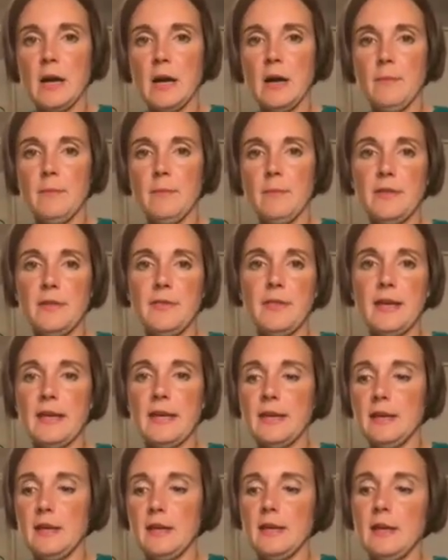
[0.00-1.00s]
and
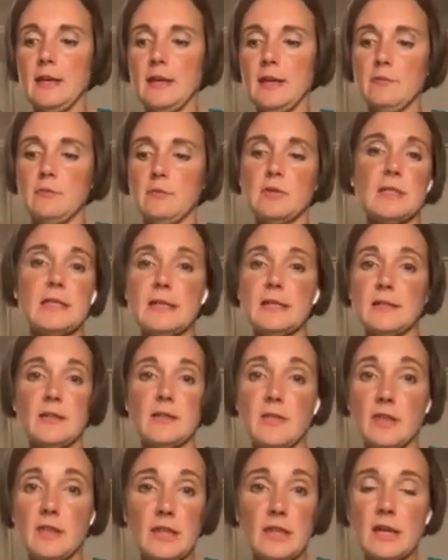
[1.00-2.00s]
then
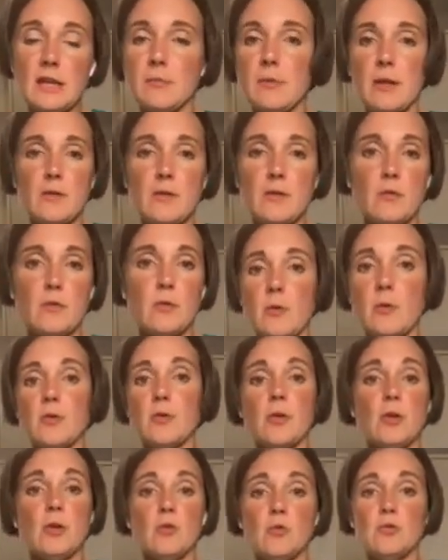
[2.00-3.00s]
the thicker mode will come
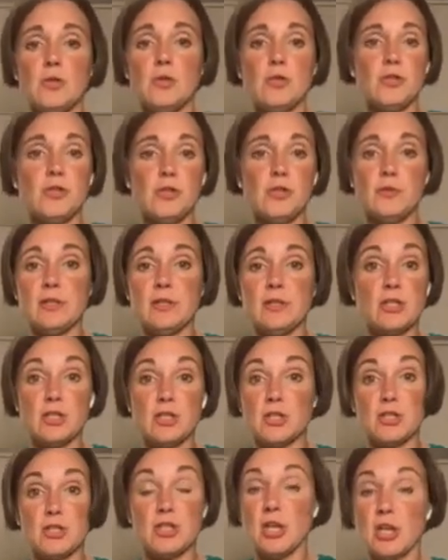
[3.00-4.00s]
on, and all you do is
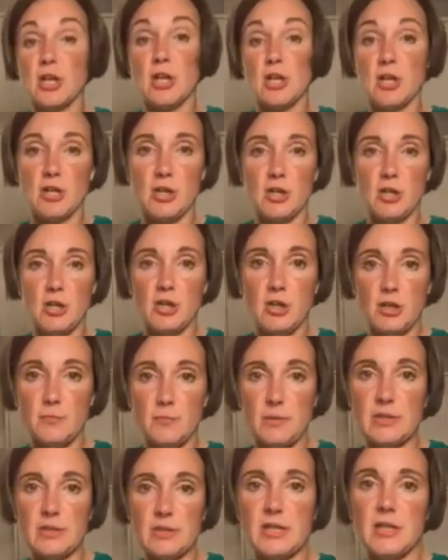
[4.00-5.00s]
just turn the
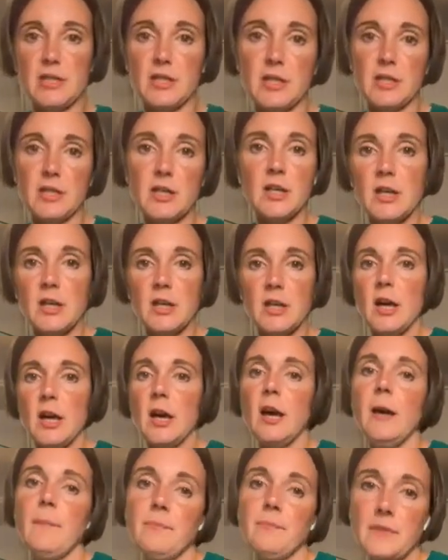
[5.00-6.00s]
button
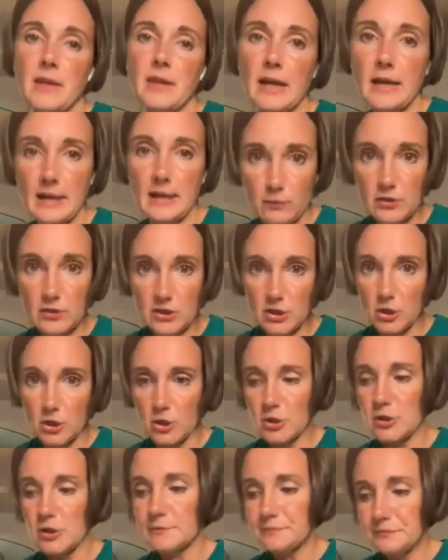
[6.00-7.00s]
and it will
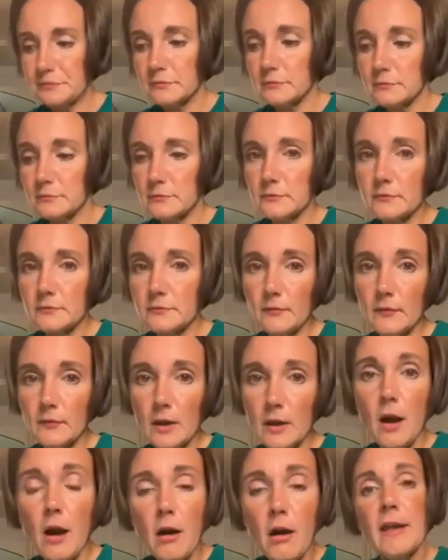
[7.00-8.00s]
start.
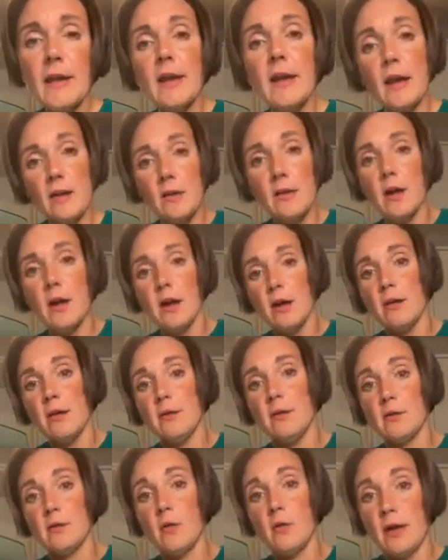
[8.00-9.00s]
I
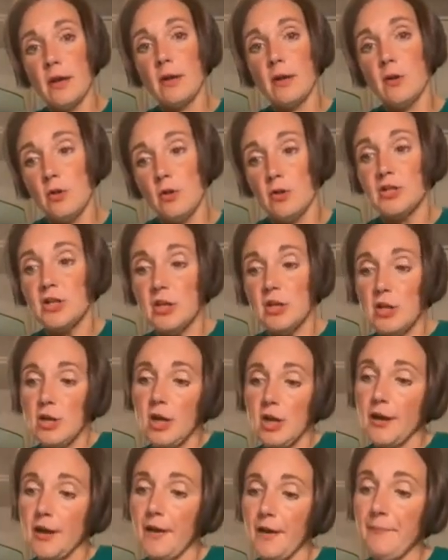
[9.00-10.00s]
quite a lot
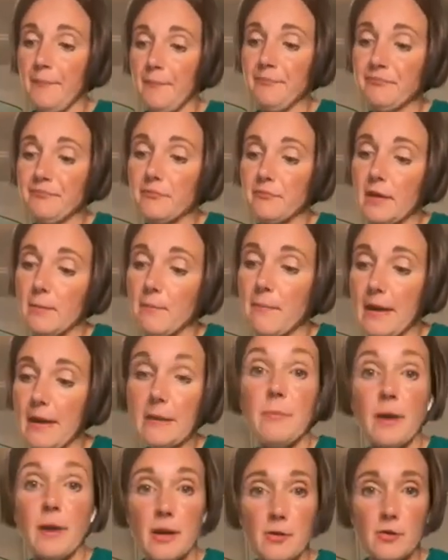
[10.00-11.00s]
make
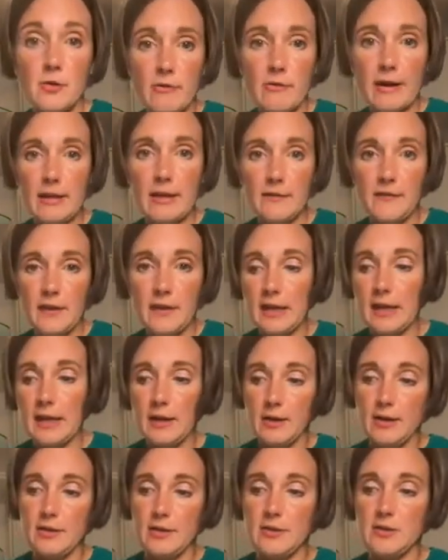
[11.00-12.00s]
my own gravy
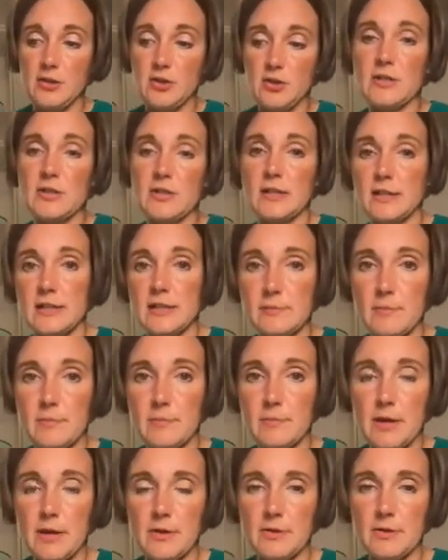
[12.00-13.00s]
using this
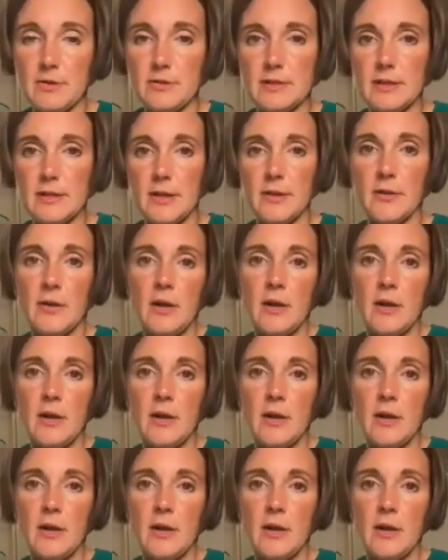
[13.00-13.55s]
mode. So